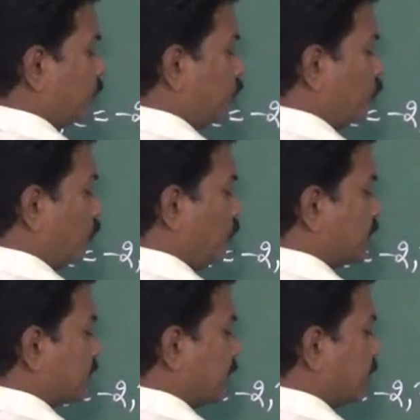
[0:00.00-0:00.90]
2
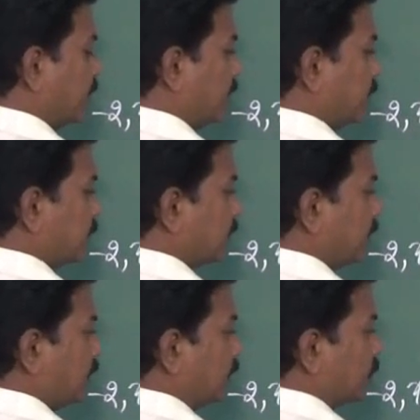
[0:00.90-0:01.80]
plus or minus
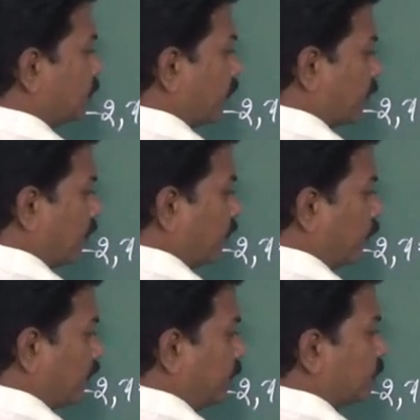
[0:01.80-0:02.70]
square root of
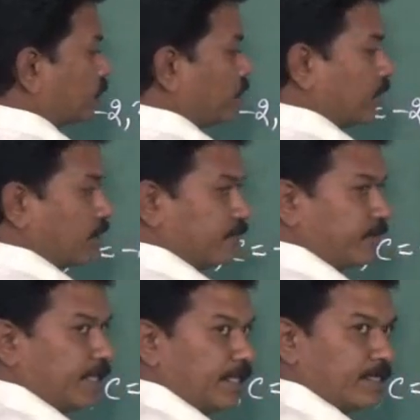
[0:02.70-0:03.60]
4 into square root of
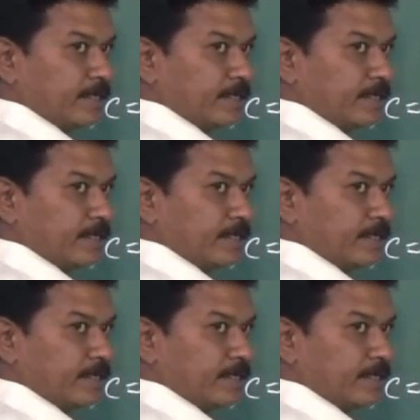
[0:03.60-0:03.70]
3.